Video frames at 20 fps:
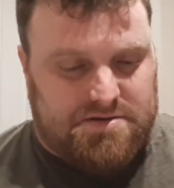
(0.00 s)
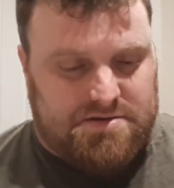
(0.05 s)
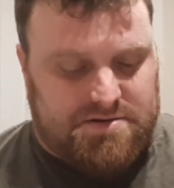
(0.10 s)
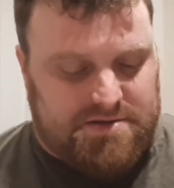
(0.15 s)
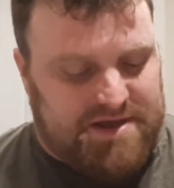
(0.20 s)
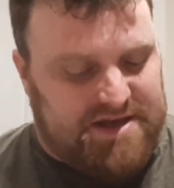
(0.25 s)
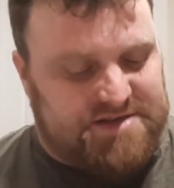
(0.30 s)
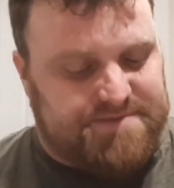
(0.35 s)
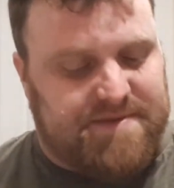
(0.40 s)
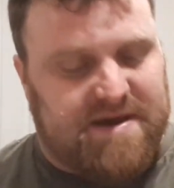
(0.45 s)

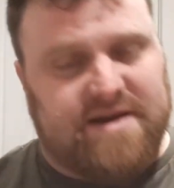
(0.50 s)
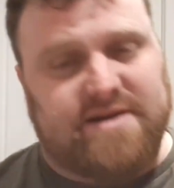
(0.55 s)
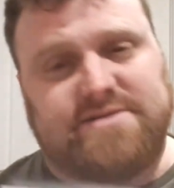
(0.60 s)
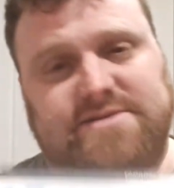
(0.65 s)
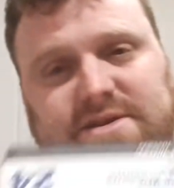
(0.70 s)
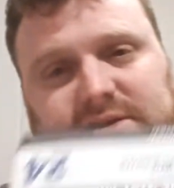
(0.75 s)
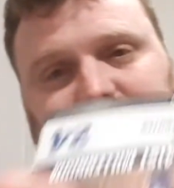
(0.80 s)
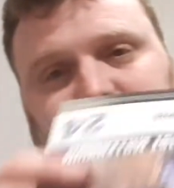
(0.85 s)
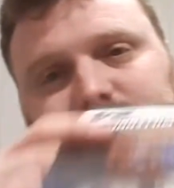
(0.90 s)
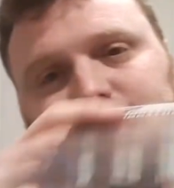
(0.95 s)
This
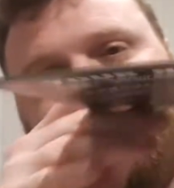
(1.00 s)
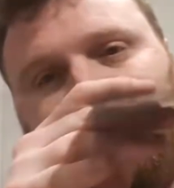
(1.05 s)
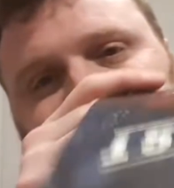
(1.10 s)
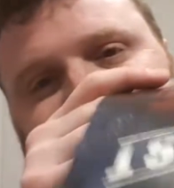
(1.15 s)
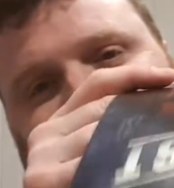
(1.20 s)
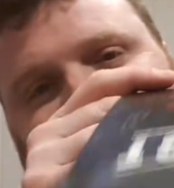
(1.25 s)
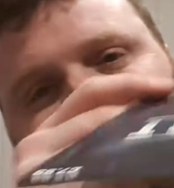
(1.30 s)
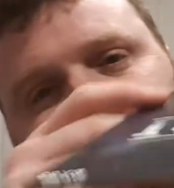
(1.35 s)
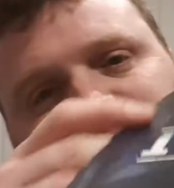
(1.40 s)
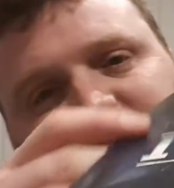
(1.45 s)

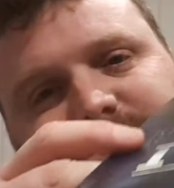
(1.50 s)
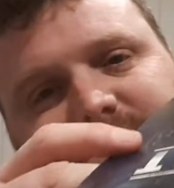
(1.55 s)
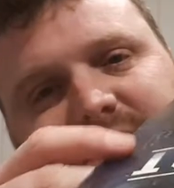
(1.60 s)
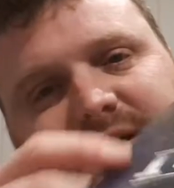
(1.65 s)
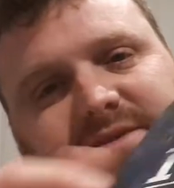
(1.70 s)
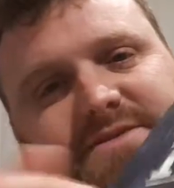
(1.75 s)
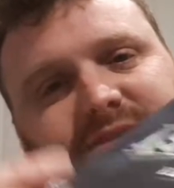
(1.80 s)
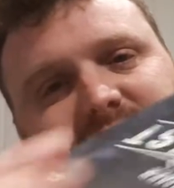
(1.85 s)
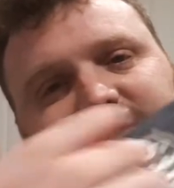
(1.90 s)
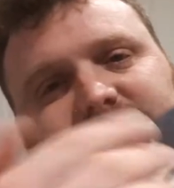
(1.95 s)
week's
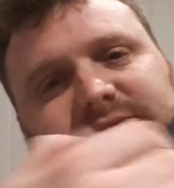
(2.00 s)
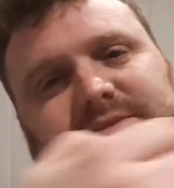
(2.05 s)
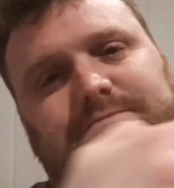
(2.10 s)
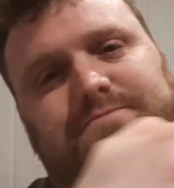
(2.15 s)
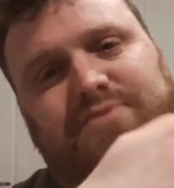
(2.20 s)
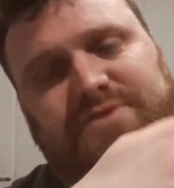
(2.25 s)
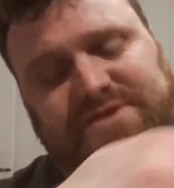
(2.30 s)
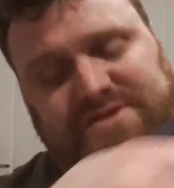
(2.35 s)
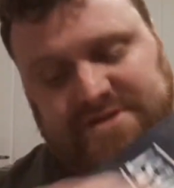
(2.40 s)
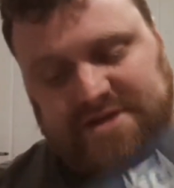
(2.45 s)
magazine's in
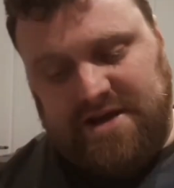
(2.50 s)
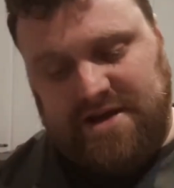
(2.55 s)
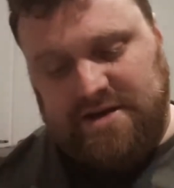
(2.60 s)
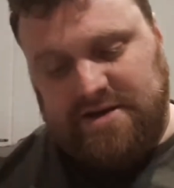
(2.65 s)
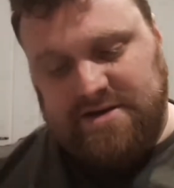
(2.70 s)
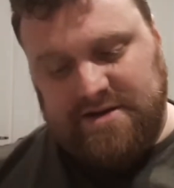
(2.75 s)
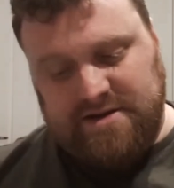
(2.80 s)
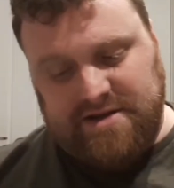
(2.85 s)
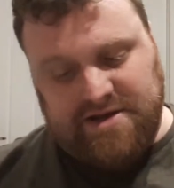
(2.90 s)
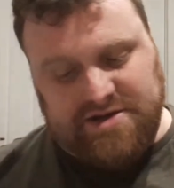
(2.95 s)
pristine
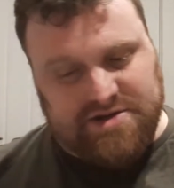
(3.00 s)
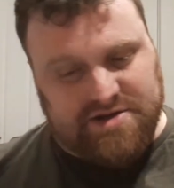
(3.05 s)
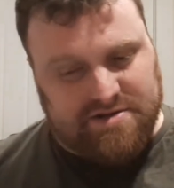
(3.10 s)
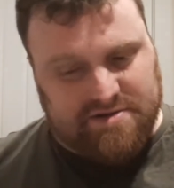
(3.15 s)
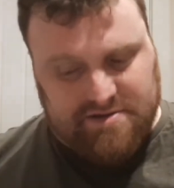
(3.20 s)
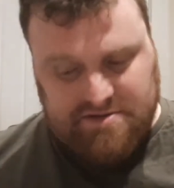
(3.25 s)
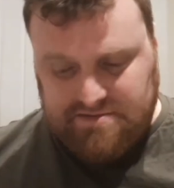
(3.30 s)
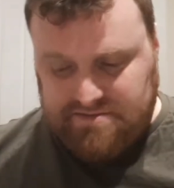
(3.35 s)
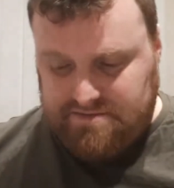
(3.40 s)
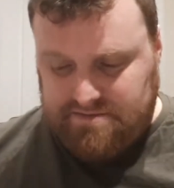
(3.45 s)

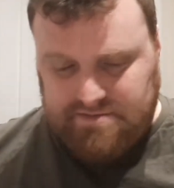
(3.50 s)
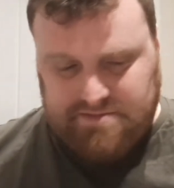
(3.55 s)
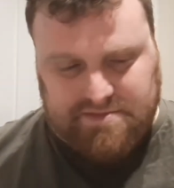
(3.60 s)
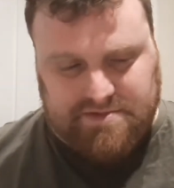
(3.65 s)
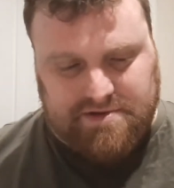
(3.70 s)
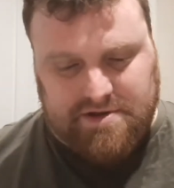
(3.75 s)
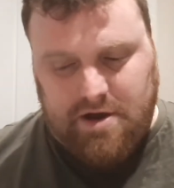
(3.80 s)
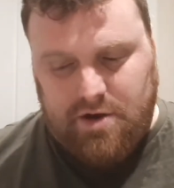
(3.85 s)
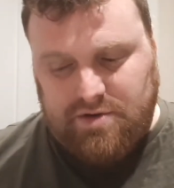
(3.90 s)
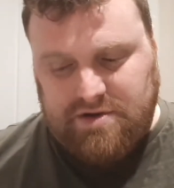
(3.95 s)
condition,
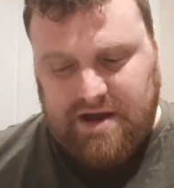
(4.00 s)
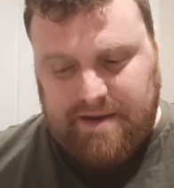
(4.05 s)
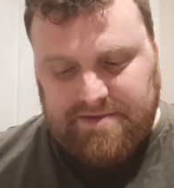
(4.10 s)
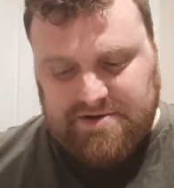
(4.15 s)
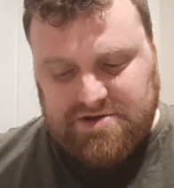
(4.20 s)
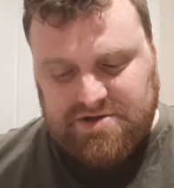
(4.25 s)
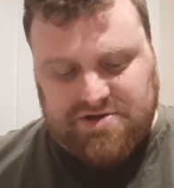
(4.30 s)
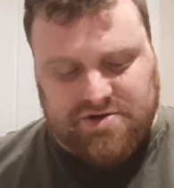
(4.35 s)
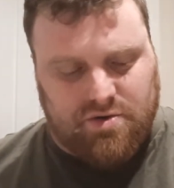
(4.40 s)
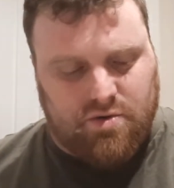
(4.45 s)
no
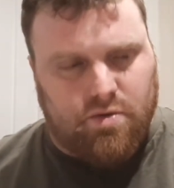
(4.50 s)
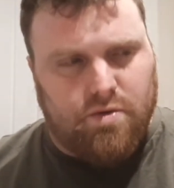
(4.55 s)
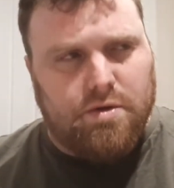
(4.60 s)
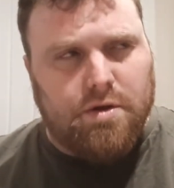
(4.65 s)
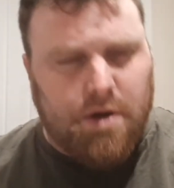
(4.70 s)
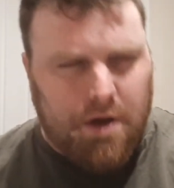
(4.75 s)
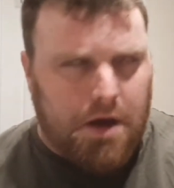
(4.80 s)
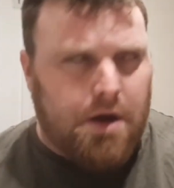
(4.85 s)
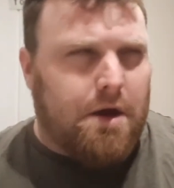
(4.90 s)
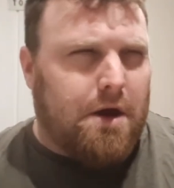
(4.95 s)
damage at all.